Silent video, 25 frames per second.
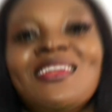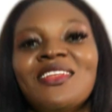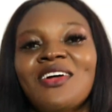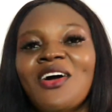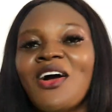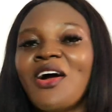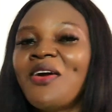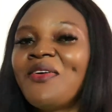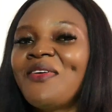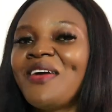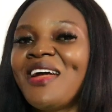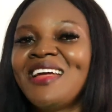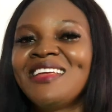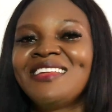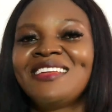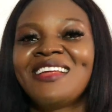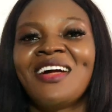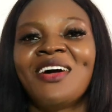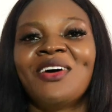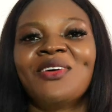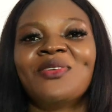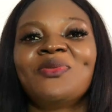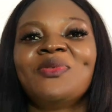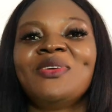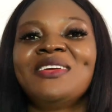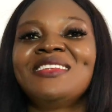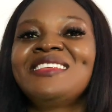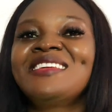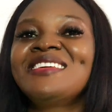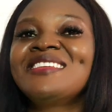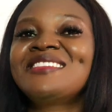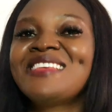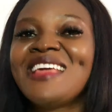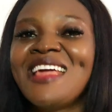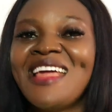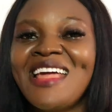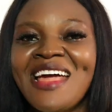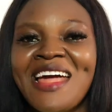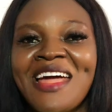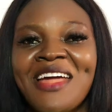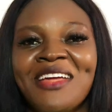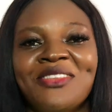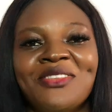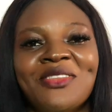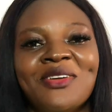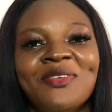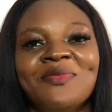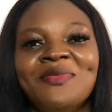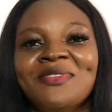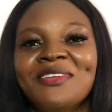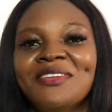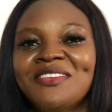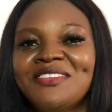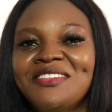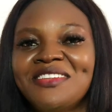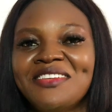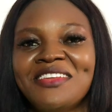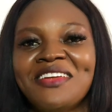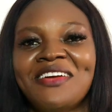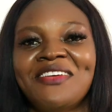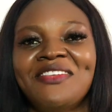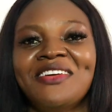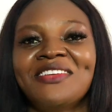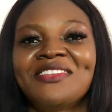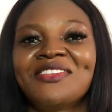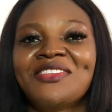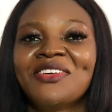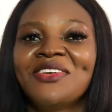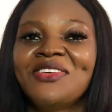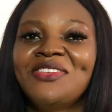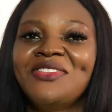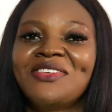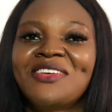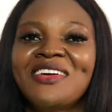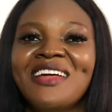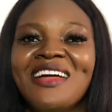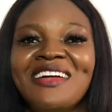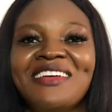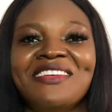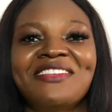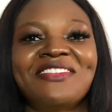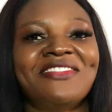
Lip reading: Alright, now with this AI thumbnail generator, you can